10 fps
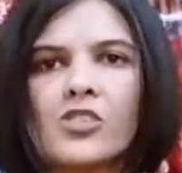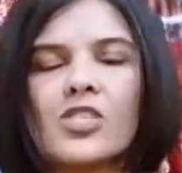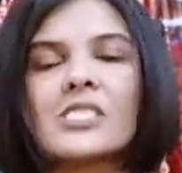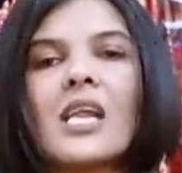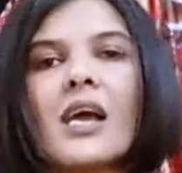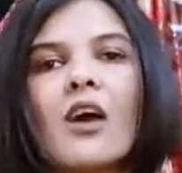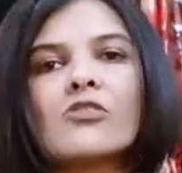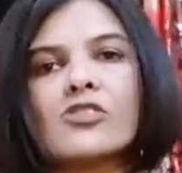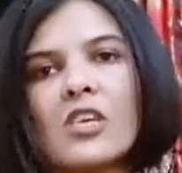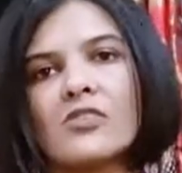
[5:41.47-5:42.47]
just like
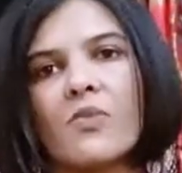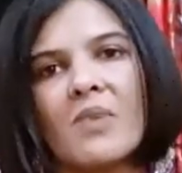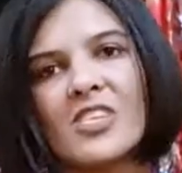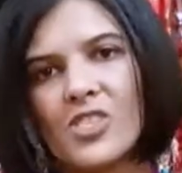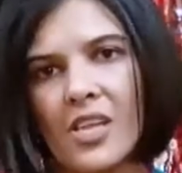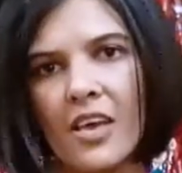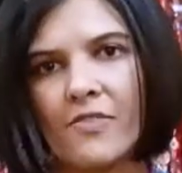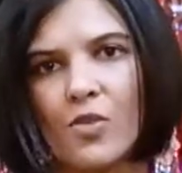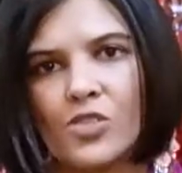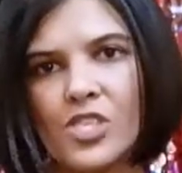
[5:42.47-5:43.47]
how transformational
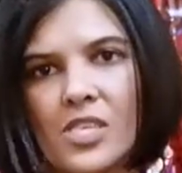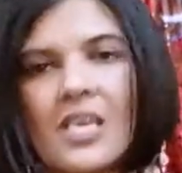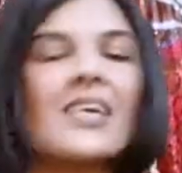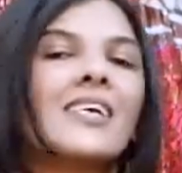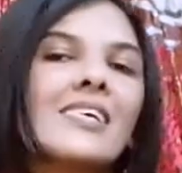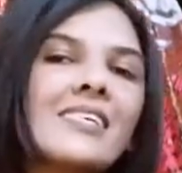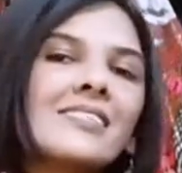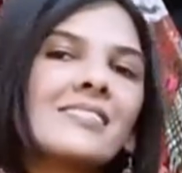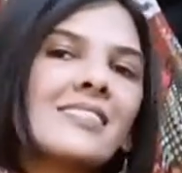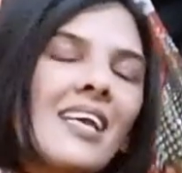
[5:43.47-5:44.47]
life coaching
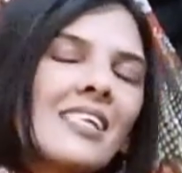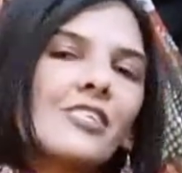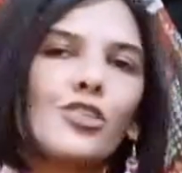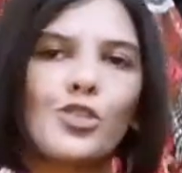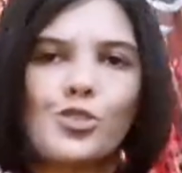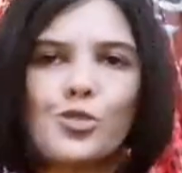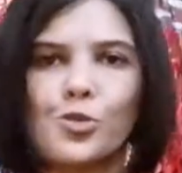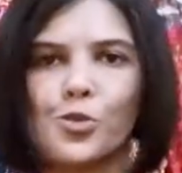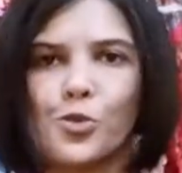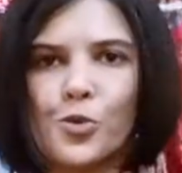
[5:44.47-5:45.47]
is tailored
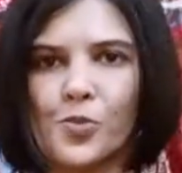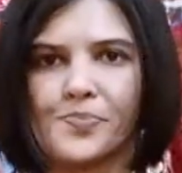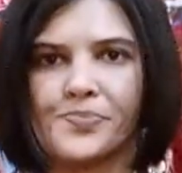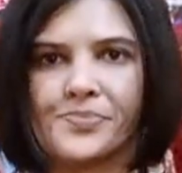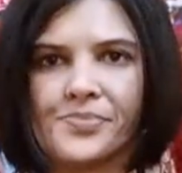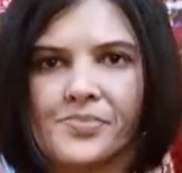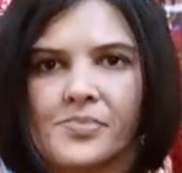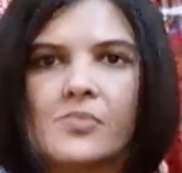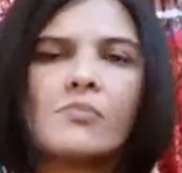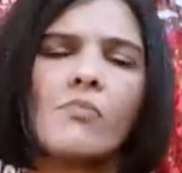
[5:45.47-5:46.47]
to you.
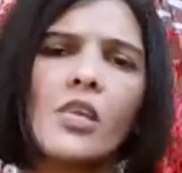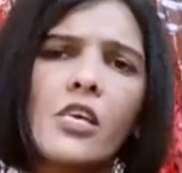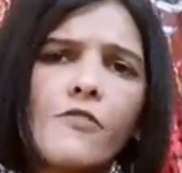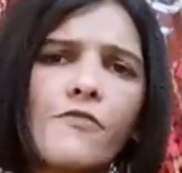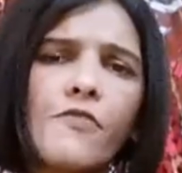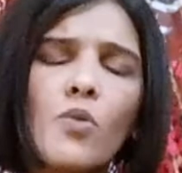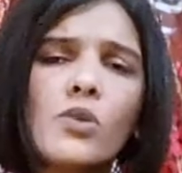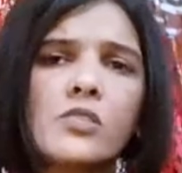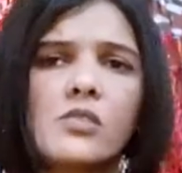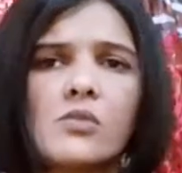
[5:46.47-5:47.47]
It
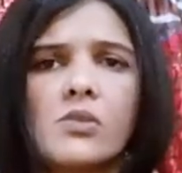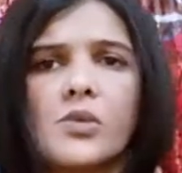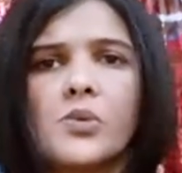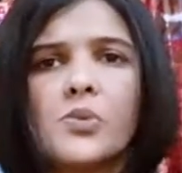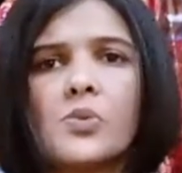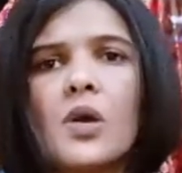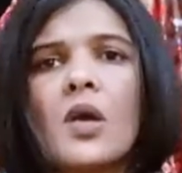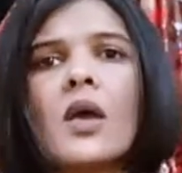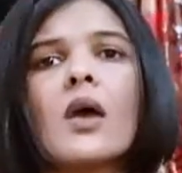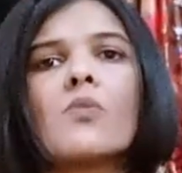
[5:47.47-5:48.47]
focuses on you
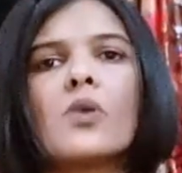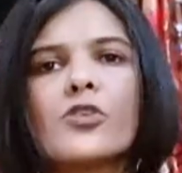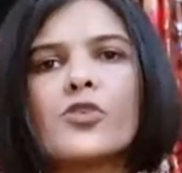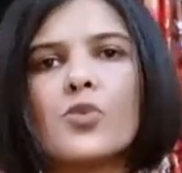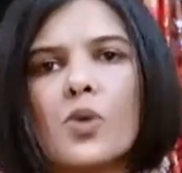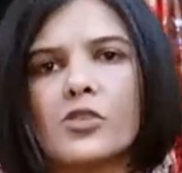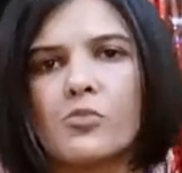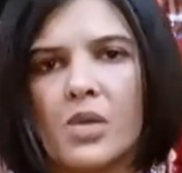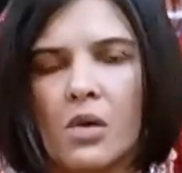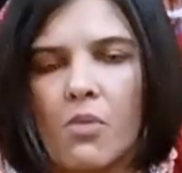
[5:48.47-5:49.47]
and what you want
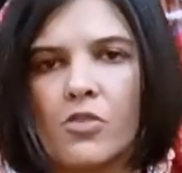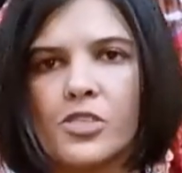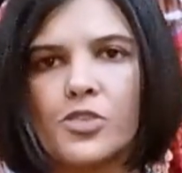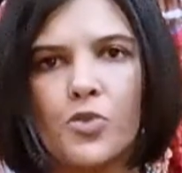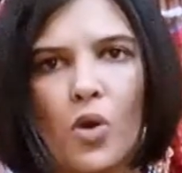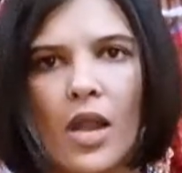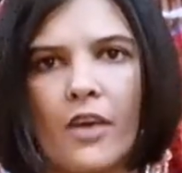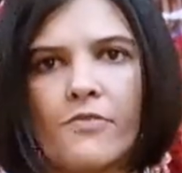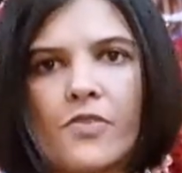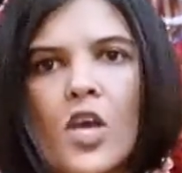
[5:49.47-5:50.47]
to bring about in your
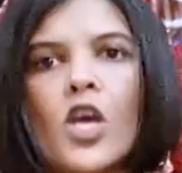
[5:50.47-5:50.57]
life.